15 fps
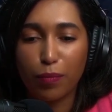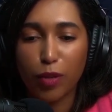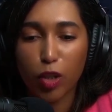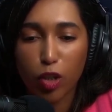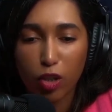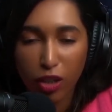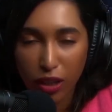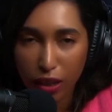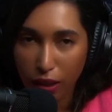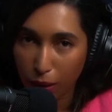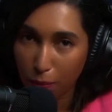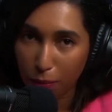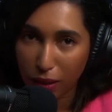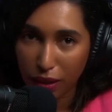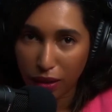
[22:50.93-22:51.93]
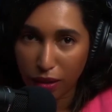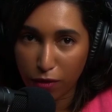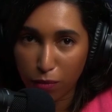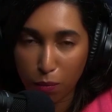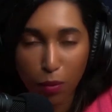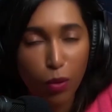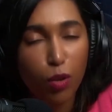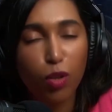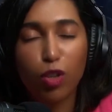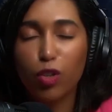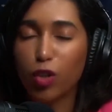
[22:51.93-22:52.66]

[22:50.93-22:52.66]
you're in a competitive pool.